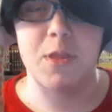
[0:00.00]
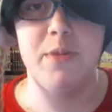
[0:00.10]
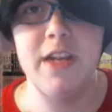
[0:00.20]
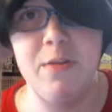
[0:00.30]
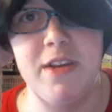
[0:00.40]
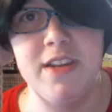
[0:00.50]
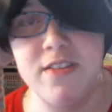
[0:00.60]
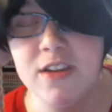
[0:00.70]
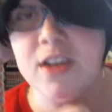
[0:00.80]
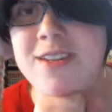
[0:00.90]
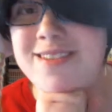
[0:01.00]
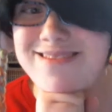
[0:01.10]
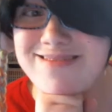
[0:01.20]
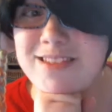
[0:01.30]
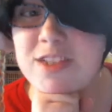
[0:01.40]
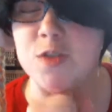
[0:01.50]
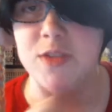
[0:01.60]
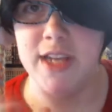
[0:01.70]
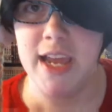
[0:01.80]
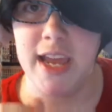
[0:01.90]
But anyways, so
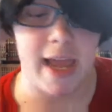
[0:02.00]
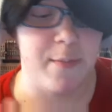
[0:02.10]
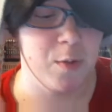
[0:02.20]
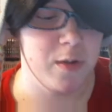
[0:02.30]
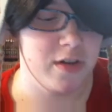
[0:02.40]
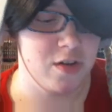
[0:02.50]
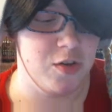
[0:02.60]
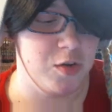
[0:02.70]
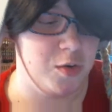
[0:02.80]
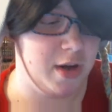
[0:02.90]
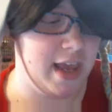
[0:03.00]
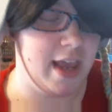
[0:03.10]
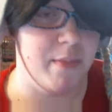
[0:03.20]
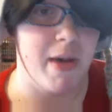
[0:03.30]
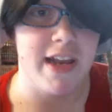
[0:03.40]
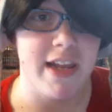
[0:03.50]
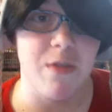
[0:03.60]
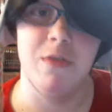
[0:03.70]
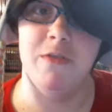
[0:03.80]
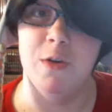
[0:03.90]
today I'm going to do a body
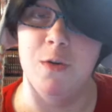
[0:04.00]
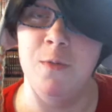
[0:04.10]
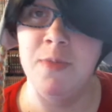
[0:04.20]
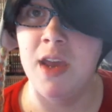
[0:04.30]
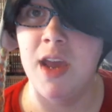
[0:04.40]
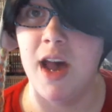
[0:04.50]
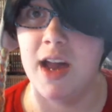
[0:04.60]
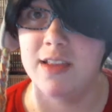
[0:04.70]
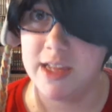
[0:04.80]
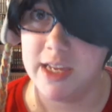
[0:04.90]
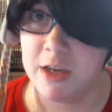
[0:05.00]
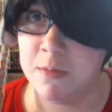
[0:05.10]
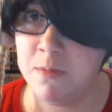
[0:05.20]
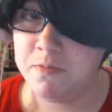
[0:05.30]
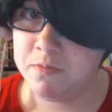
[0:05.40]
review on Liam,